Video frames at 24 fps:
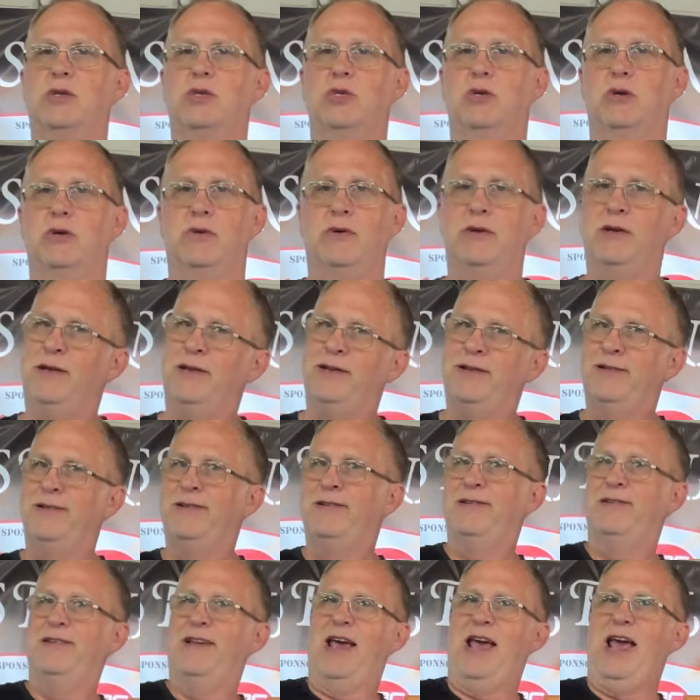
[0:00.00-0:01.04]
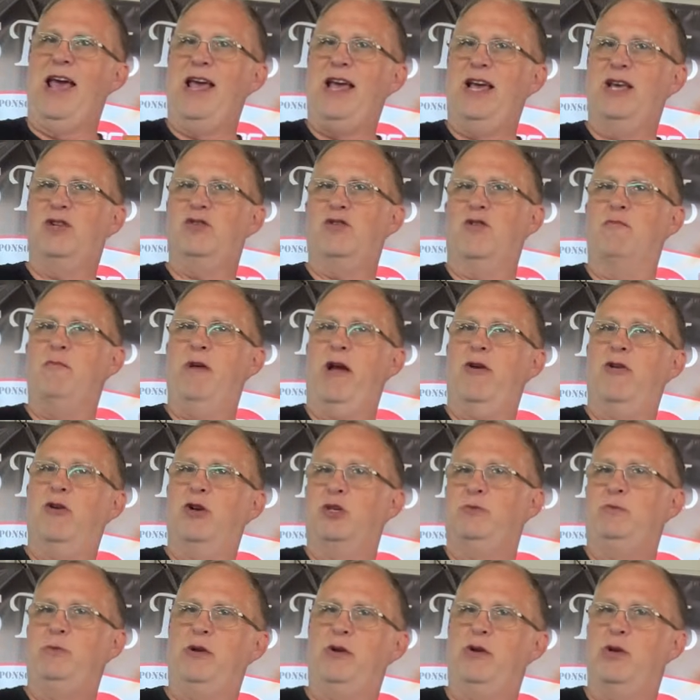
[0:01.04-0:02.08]
So Angus from
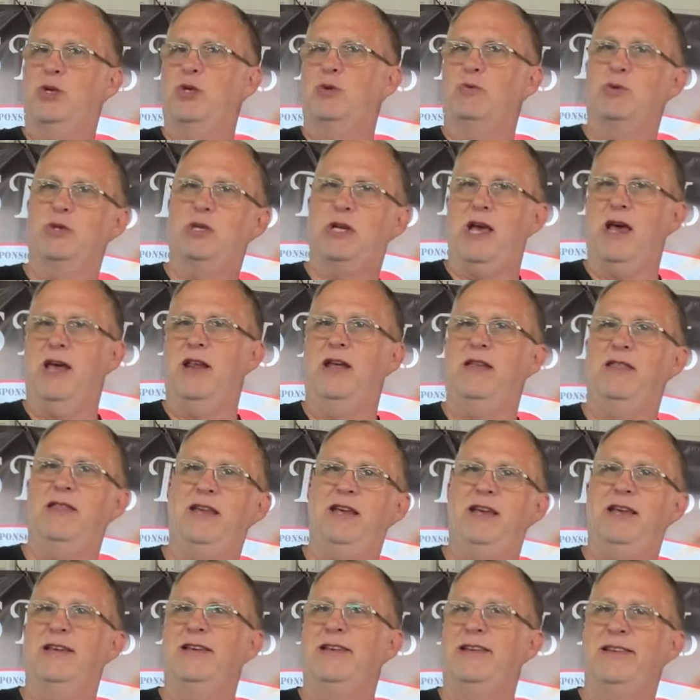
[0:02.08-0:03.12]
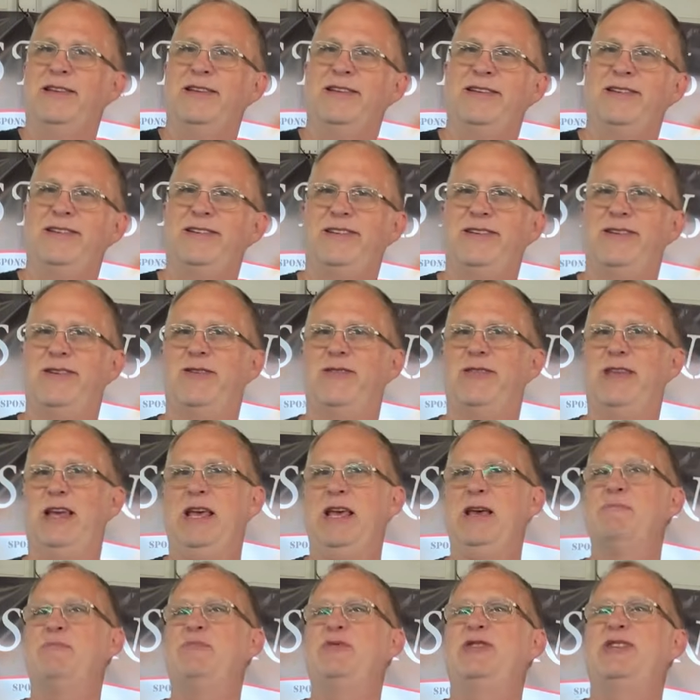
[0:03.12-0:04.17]
Maker's Muse was kind of the
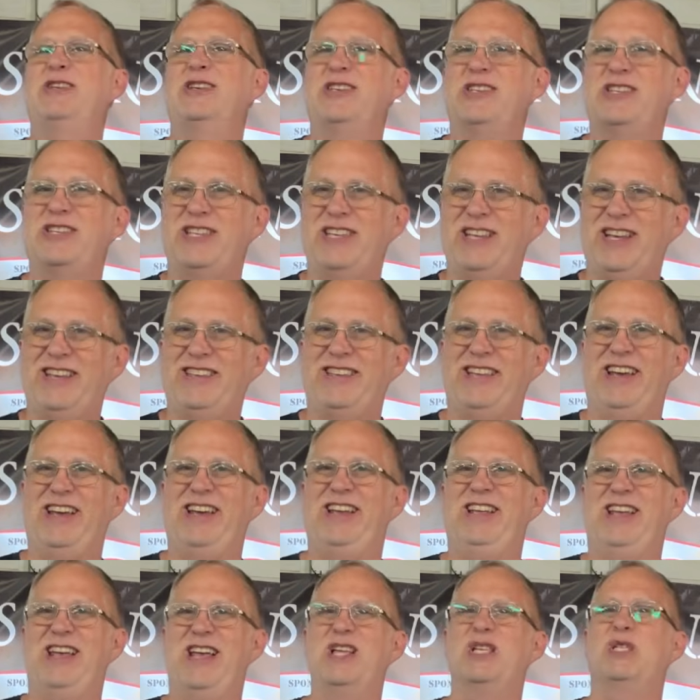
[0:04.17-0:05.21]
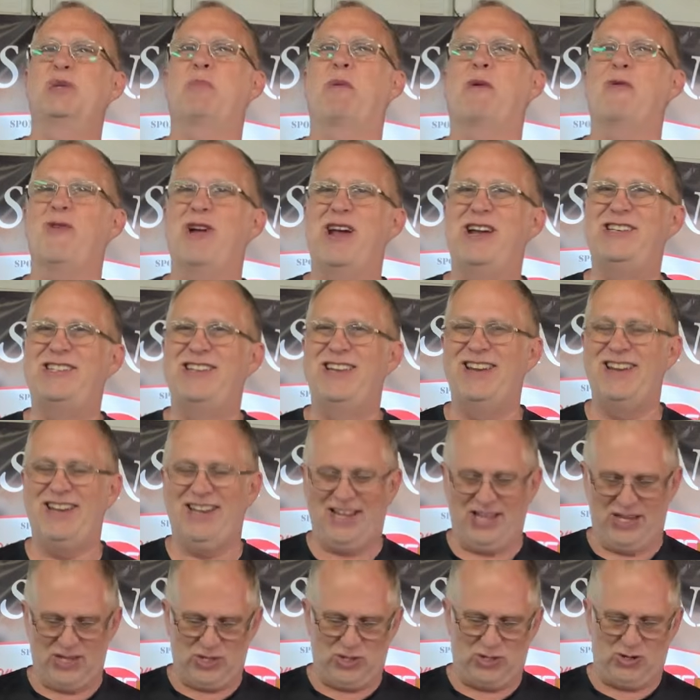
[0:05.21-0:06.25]
impetus, the inspiration to
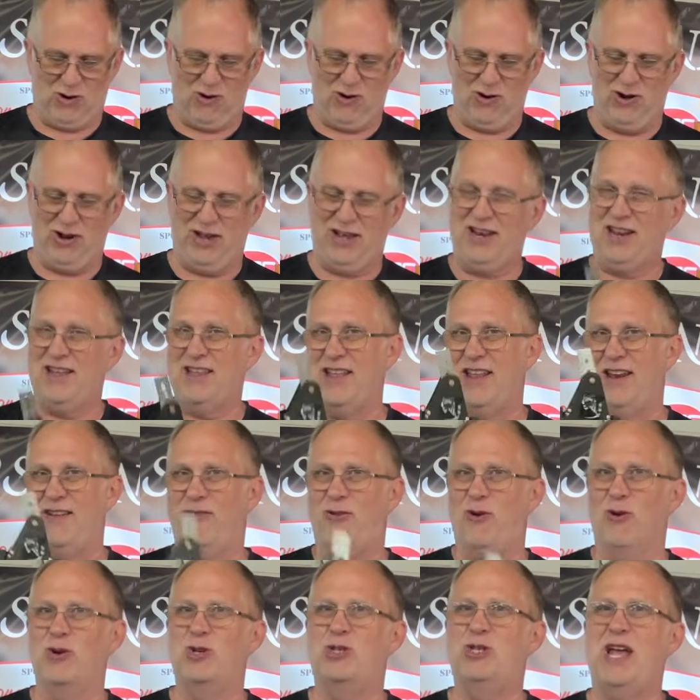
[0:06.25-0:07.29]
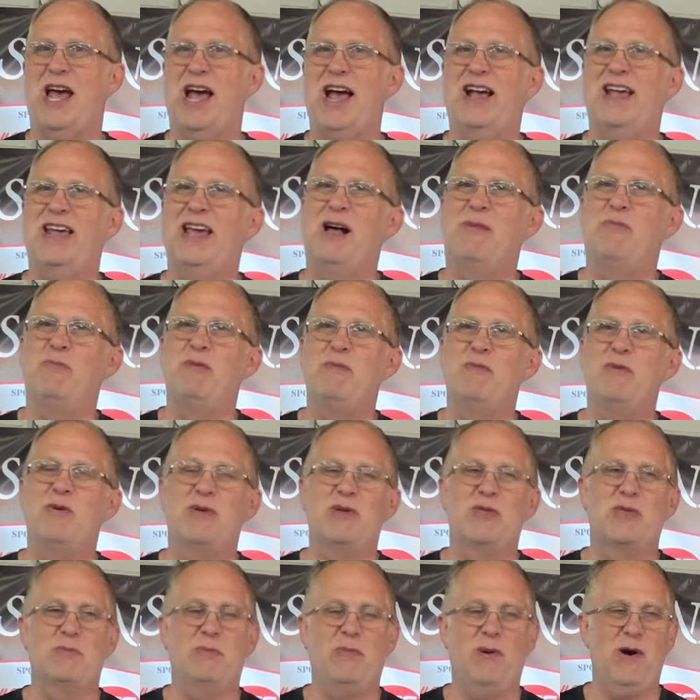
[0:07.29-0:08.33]
get started, and then of course Zach helping me
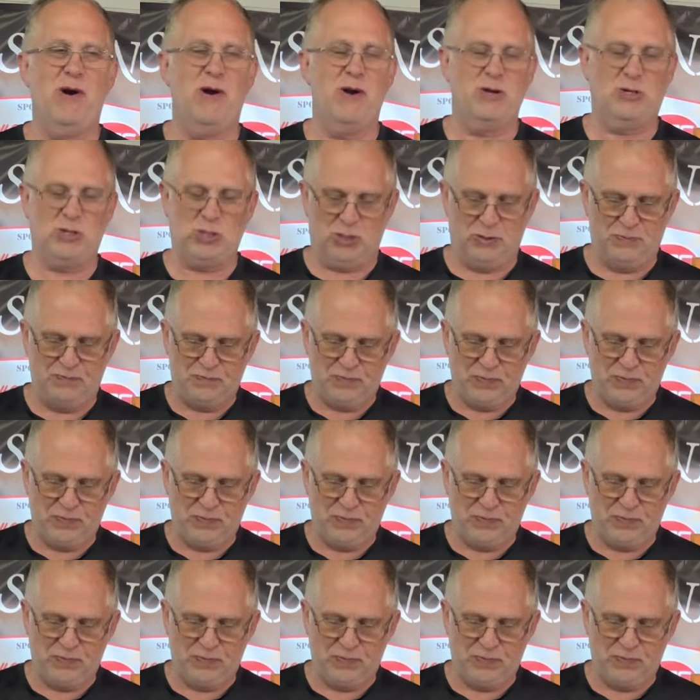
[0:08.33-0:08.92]
with the parts.